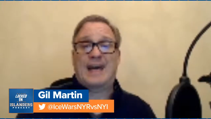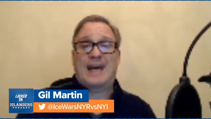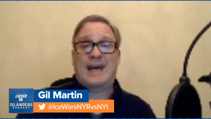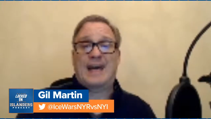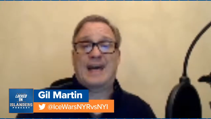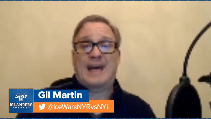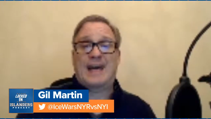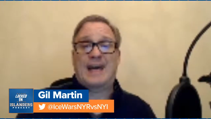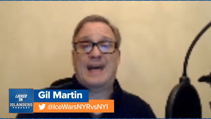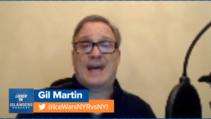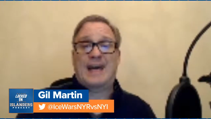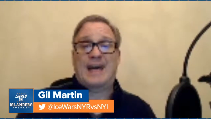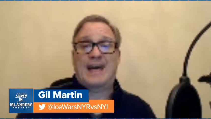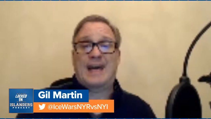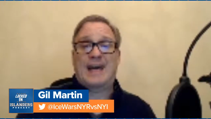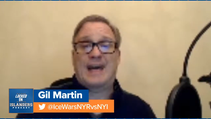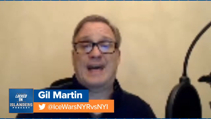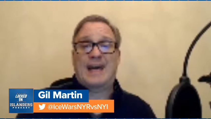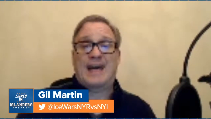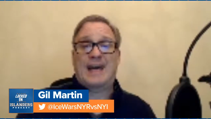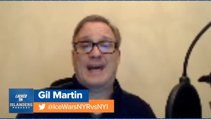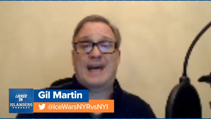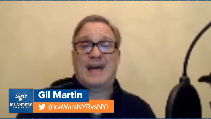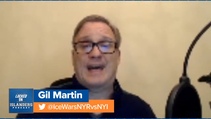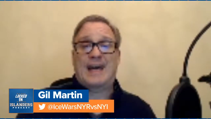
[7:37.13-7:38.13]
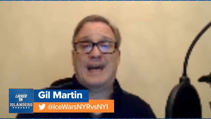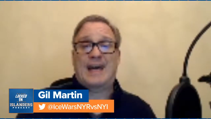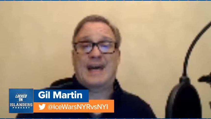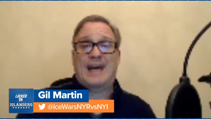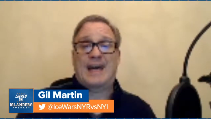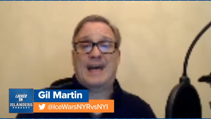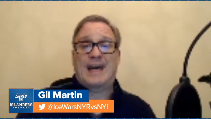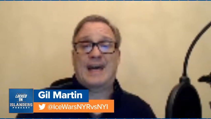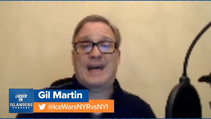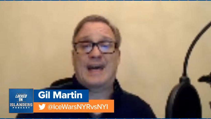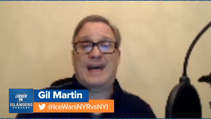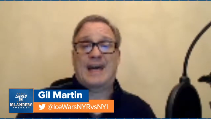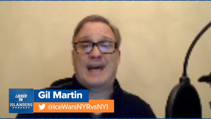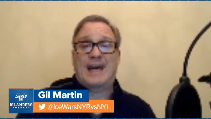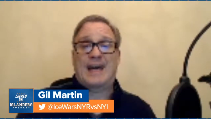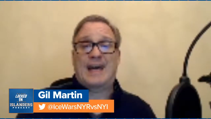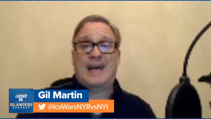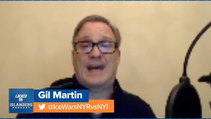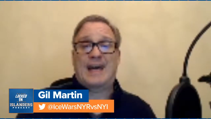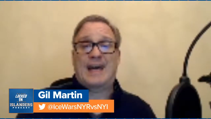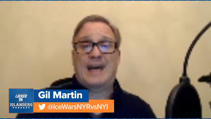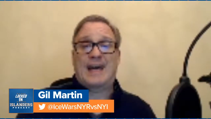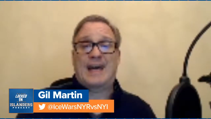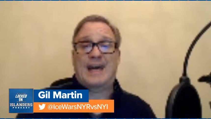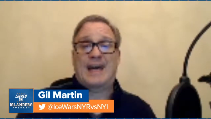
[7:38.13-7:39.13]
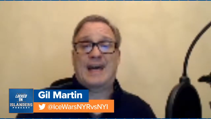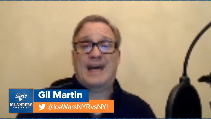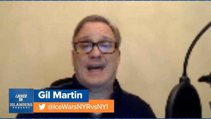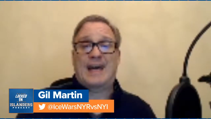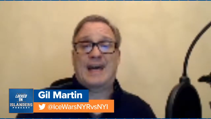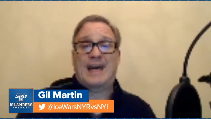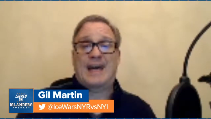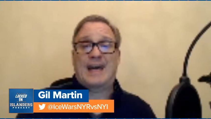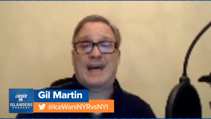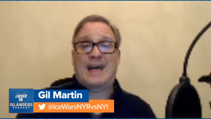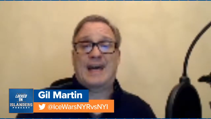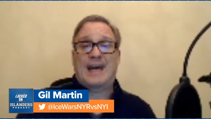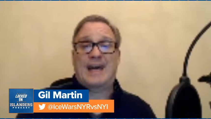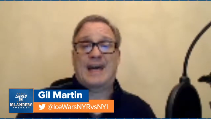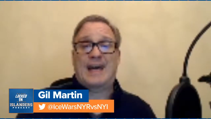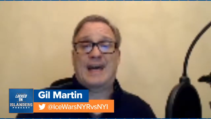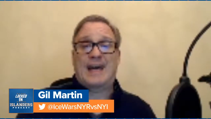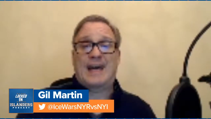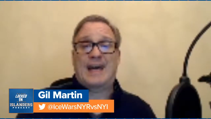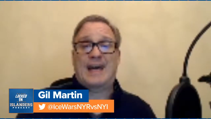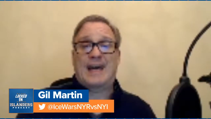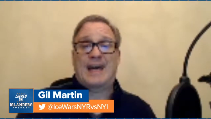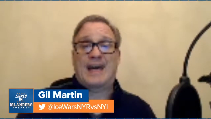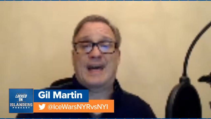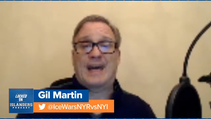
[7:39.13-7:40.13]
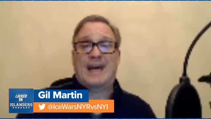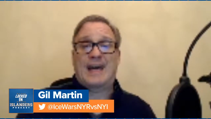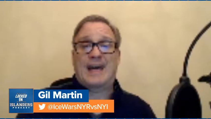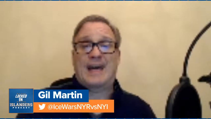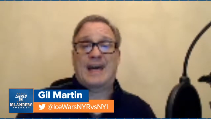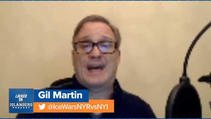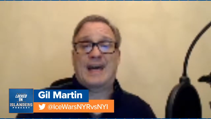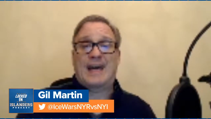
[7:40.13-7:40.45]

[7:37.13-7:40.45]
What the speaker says: (no one is talking)